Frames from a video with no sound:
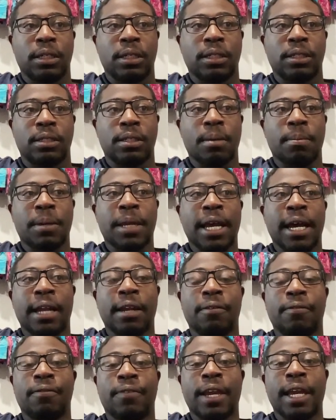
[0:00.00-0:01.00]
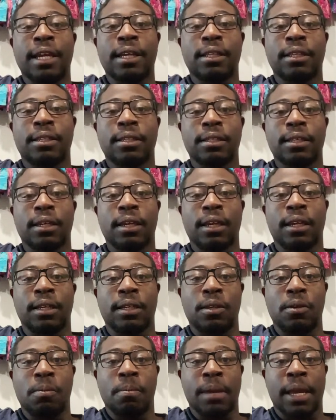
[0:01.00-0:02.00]
some kind of faith in
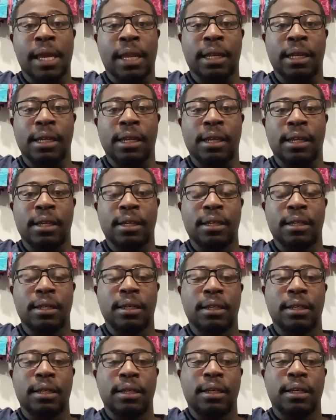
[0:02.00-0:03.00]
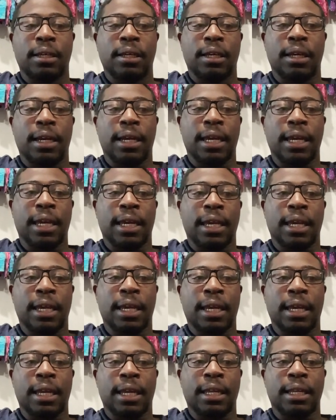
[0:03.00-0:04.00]
humanity,
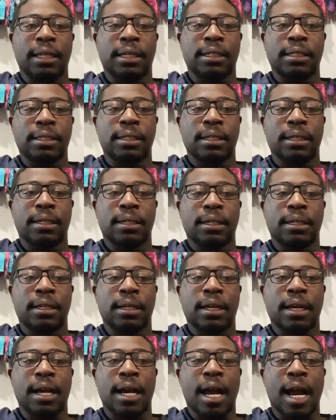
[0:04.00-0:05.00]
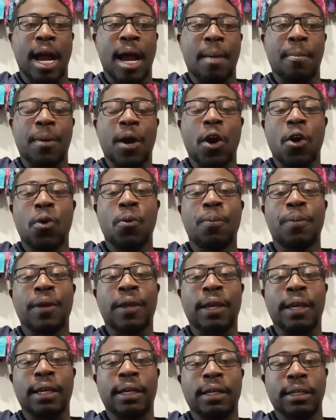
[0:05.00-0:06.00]
and I'm
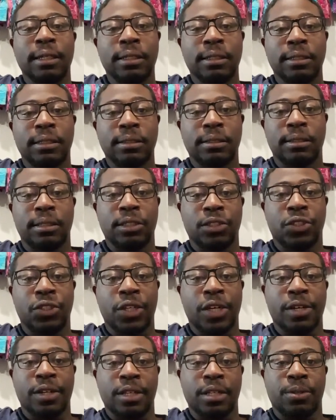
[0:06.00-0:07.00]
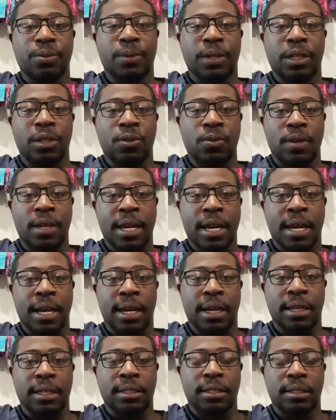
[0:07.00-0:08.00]
hoping to share this with you
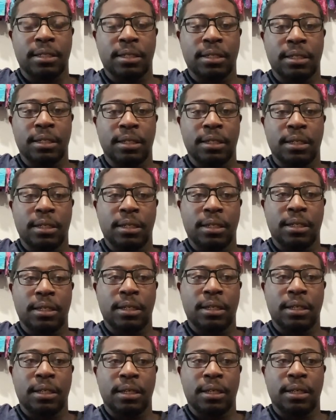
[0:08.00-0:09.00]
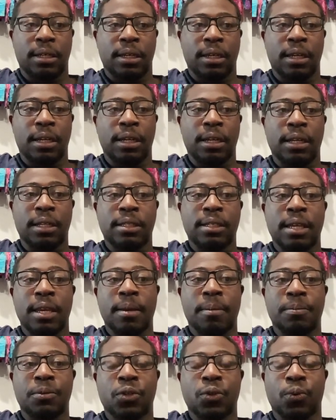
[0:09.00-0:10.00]
guys in an
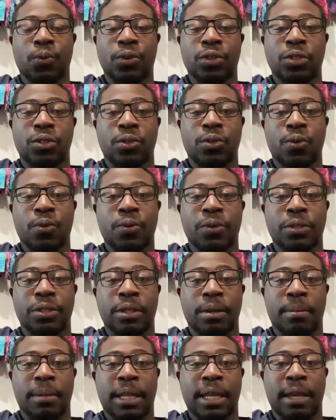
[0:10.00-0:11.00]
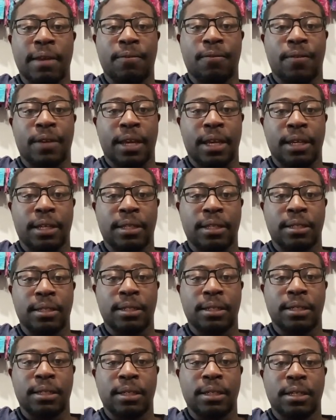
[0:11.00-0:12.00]
attempt to restore some of that faith.
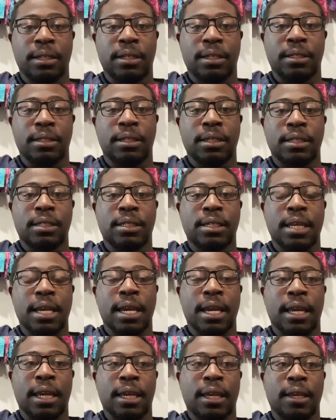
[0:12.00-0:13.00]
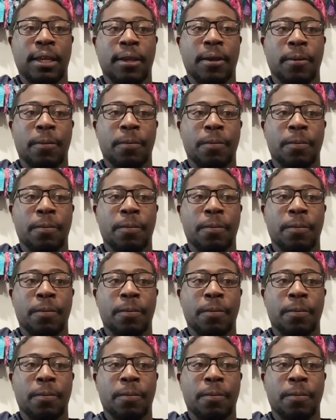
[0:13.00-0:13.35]
To say